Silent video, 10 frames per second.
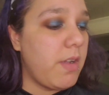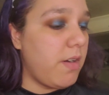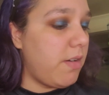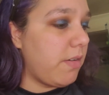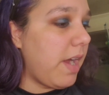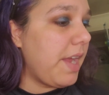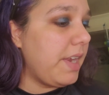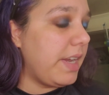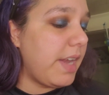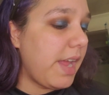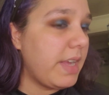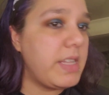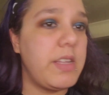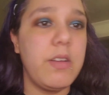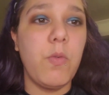Alright,
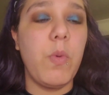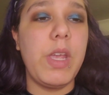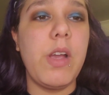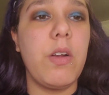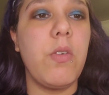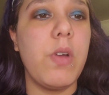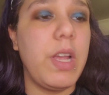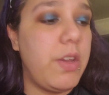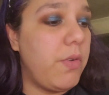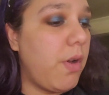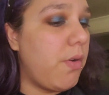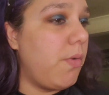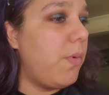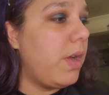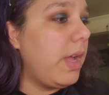next we are going to
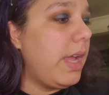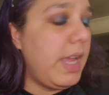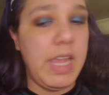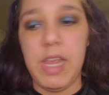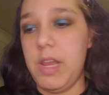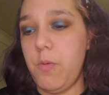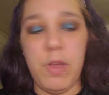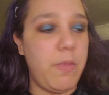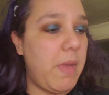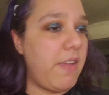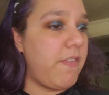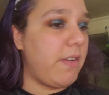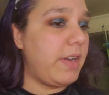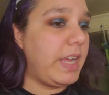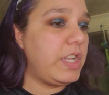go in with my
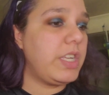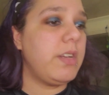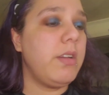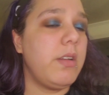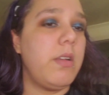foundation.